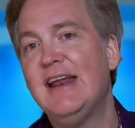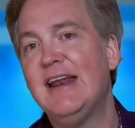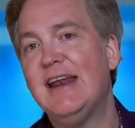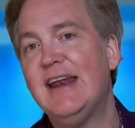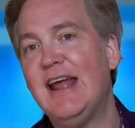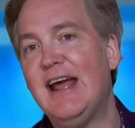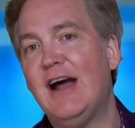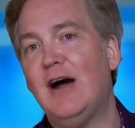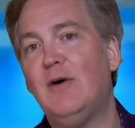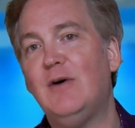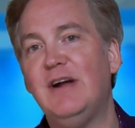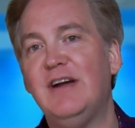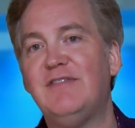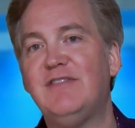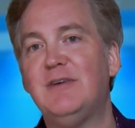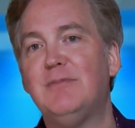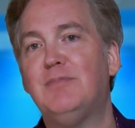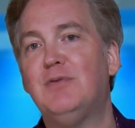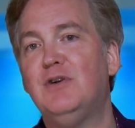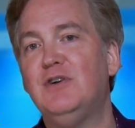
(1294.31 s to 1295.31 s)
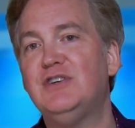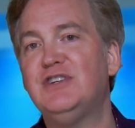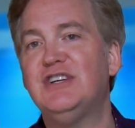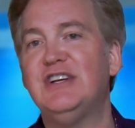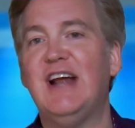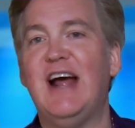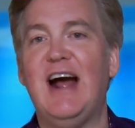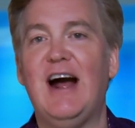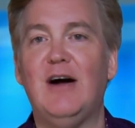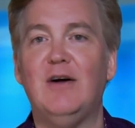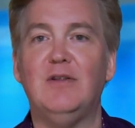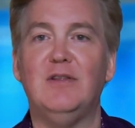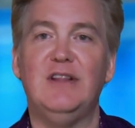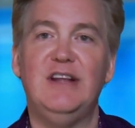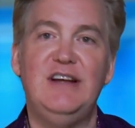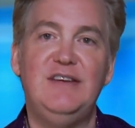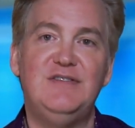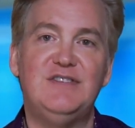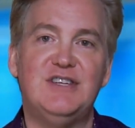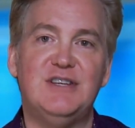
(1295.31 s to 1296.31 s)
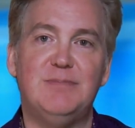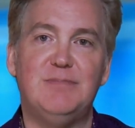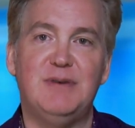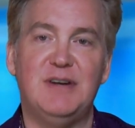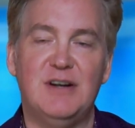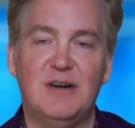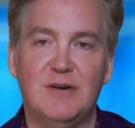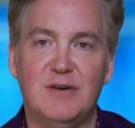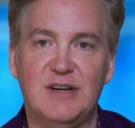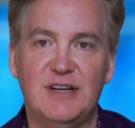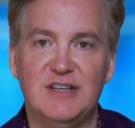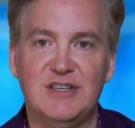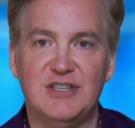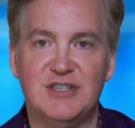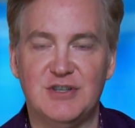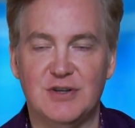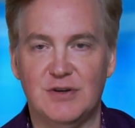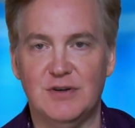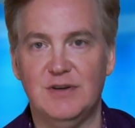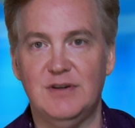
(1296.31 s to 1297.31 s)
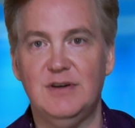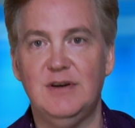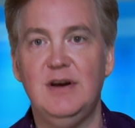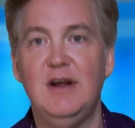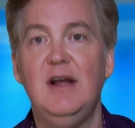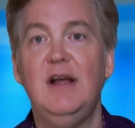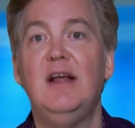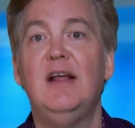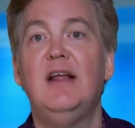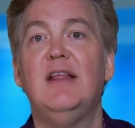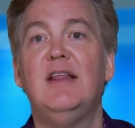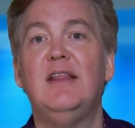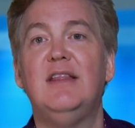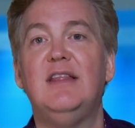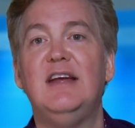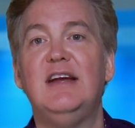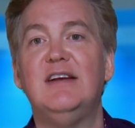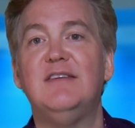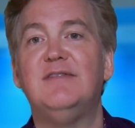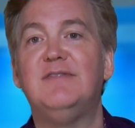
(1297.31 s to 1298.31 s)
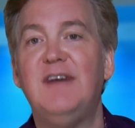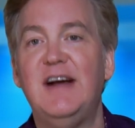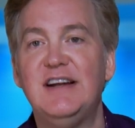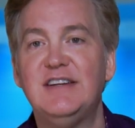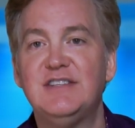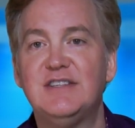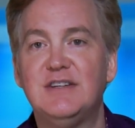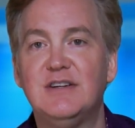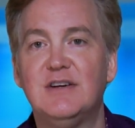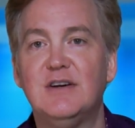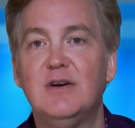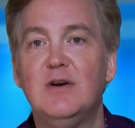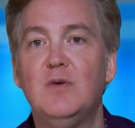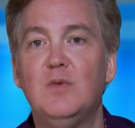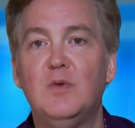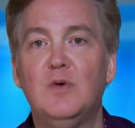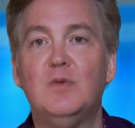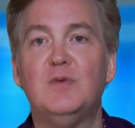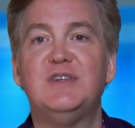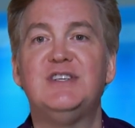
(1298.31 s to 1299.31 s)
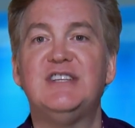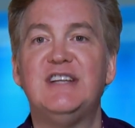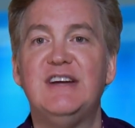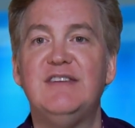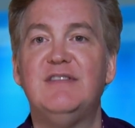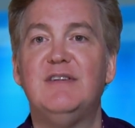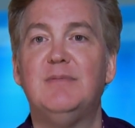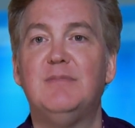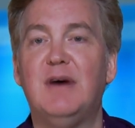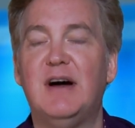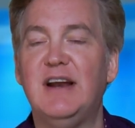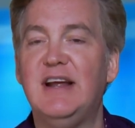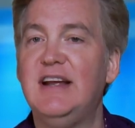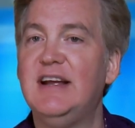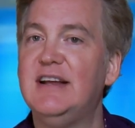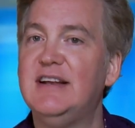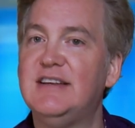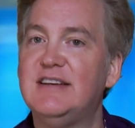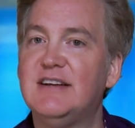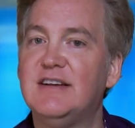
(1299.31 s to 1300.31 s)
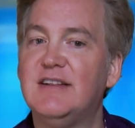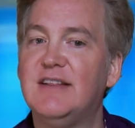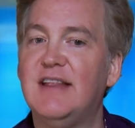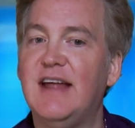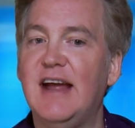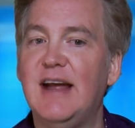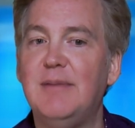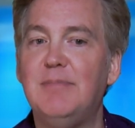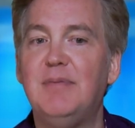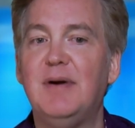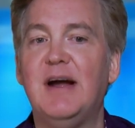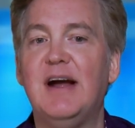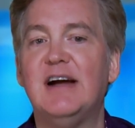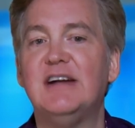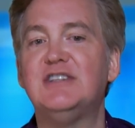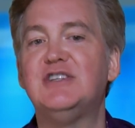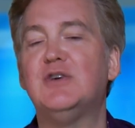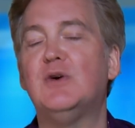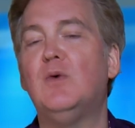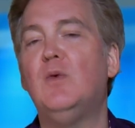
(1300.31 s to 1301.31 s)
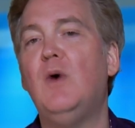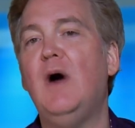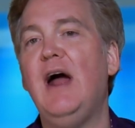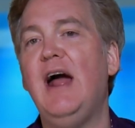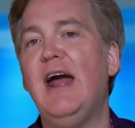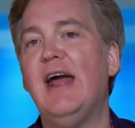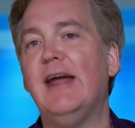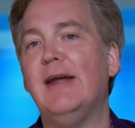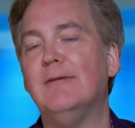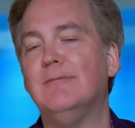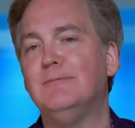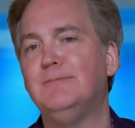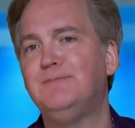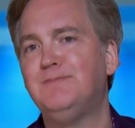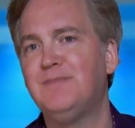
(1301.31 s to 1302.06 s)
Now, if the person outlives the period certain, the investor will receive the money until they pass away.